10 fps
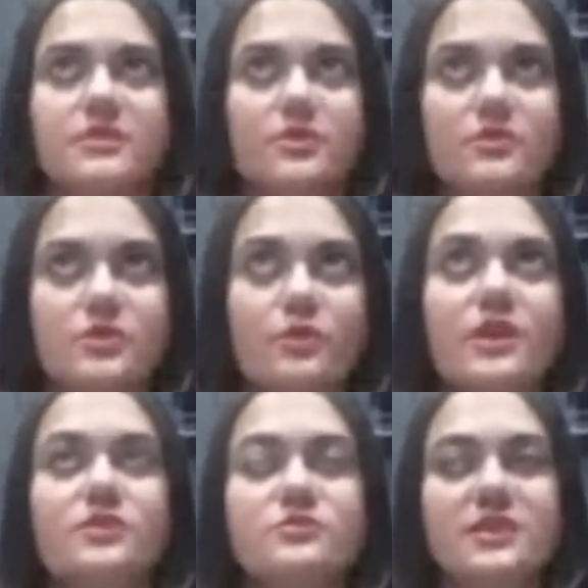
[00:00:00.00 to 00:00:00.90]

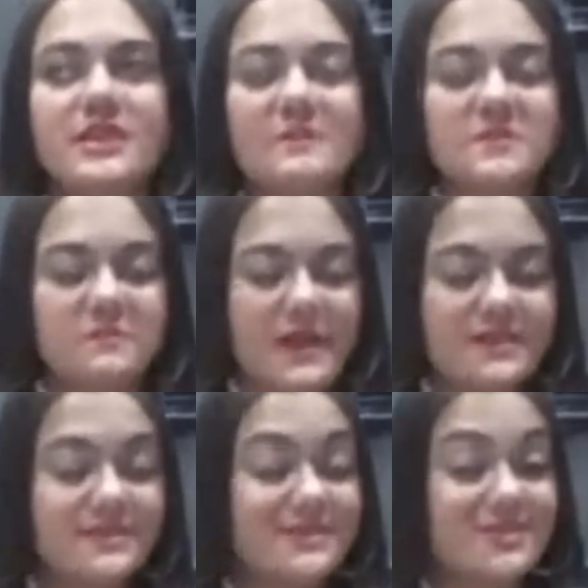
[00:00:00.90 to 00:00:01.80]
look into the deep
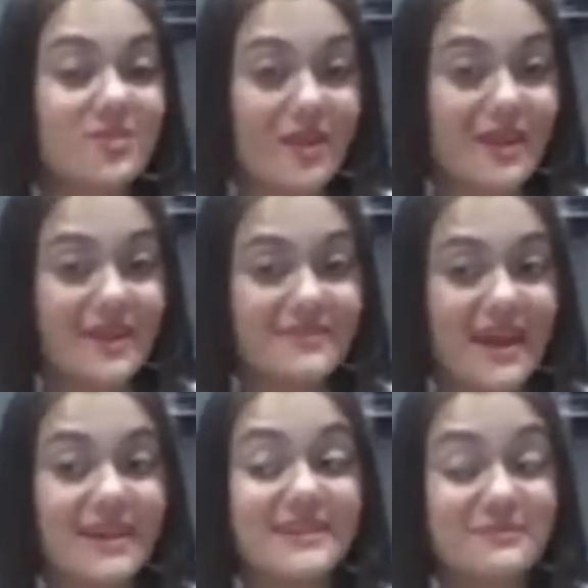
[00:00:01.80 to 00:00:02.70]
space. It's not like
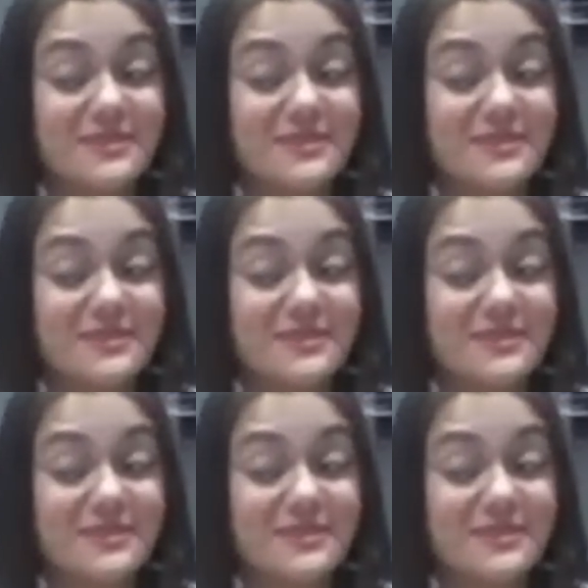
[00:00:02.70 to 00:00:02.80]
that.